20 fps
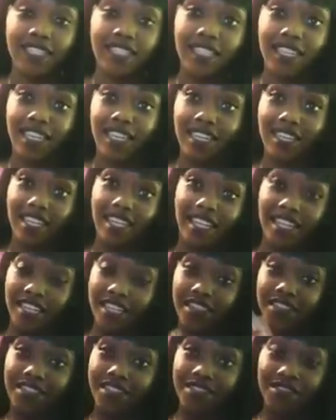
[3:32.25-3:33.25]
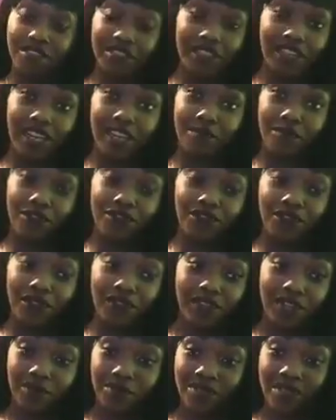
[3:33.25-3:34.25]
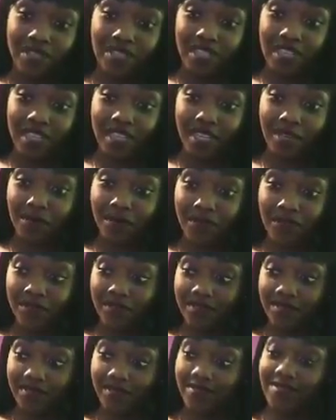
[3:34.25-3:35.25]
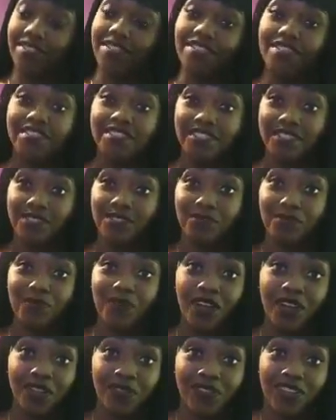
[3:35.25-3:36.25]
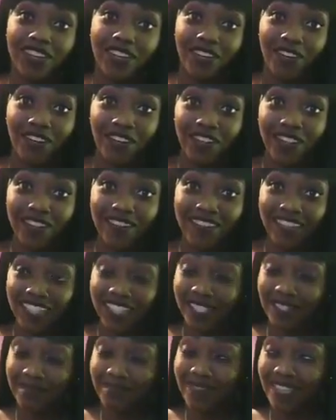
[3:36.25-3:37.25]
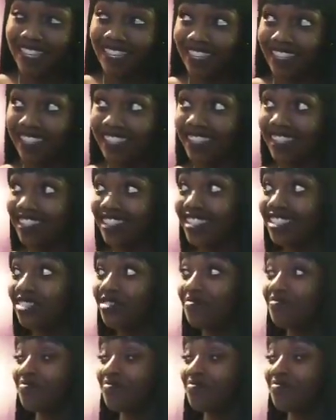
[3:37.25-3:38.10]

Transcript: that the night before I was thinking about swallowing all of these pills.